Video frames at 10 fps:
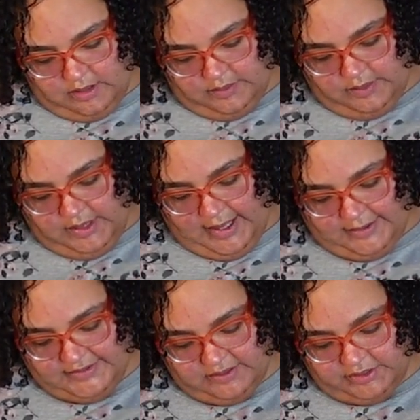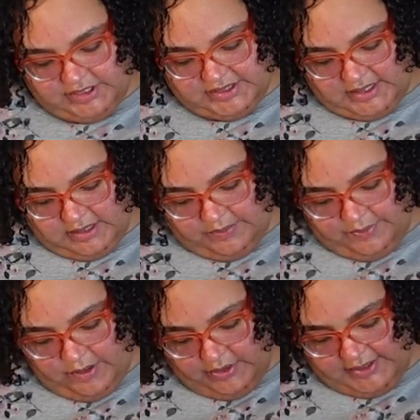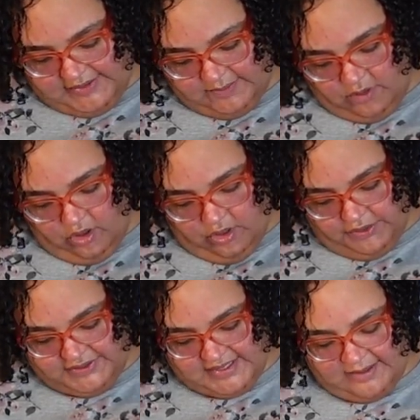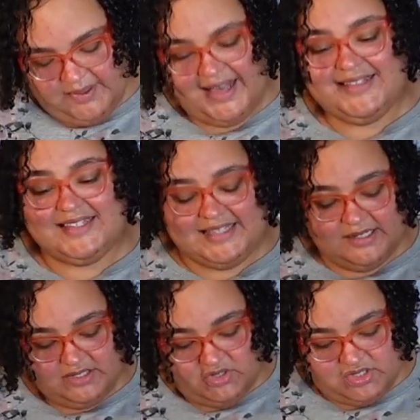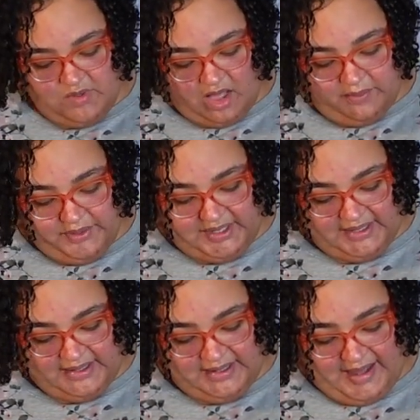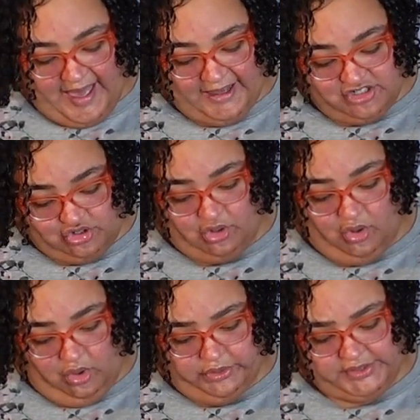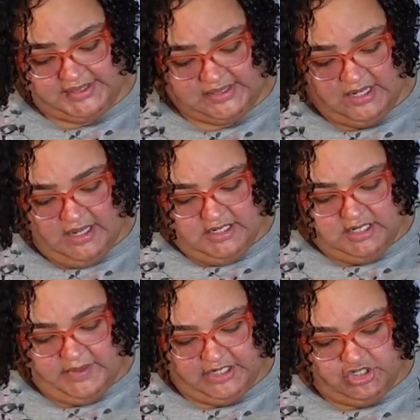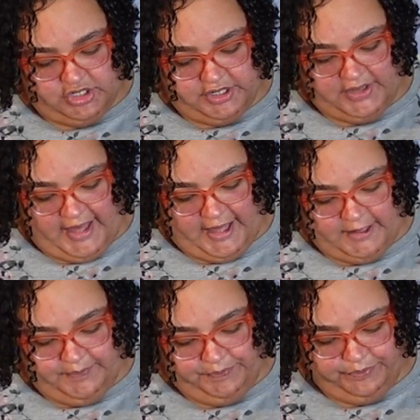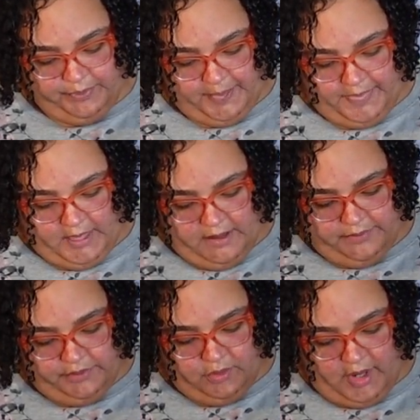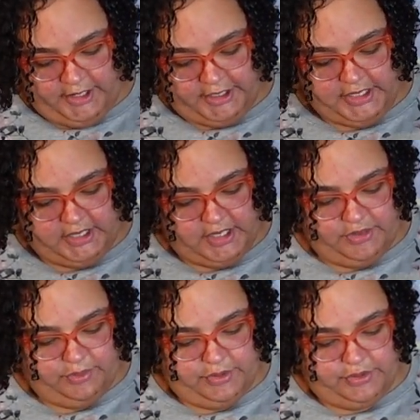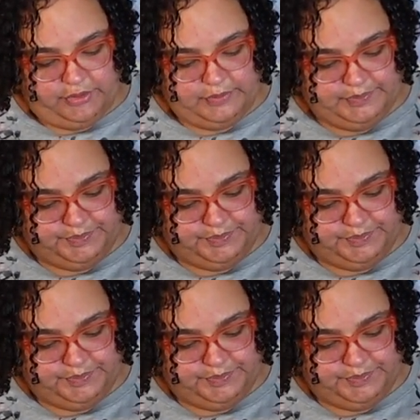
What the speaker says: Yeah, so we're just gonna poke in some holes. And because this thing is so small, I'm putting in extra holes to make sure that the water can get through.